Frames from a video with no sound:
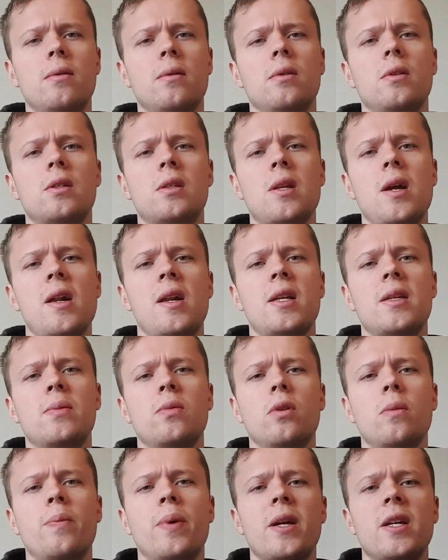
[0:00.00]
slightly
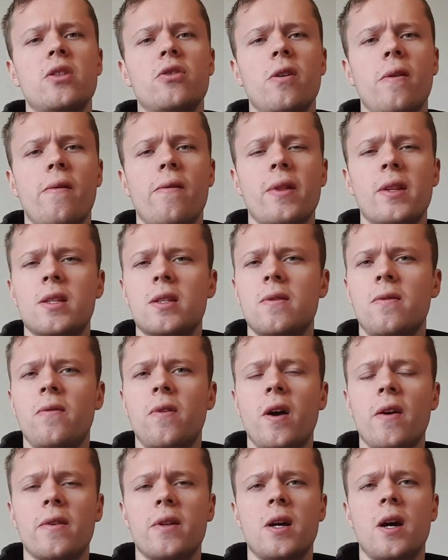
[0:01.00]
smaller bass driver. I think this is a
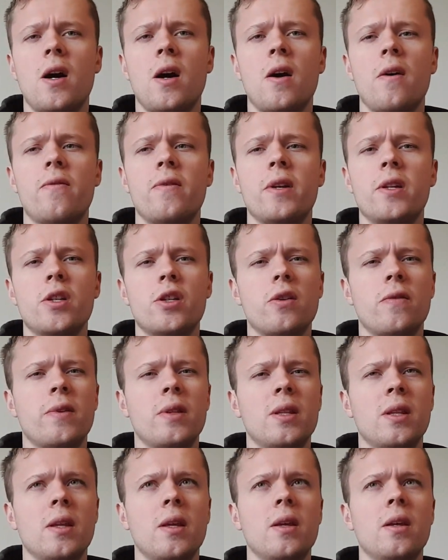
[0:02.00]
5.5 inch. I think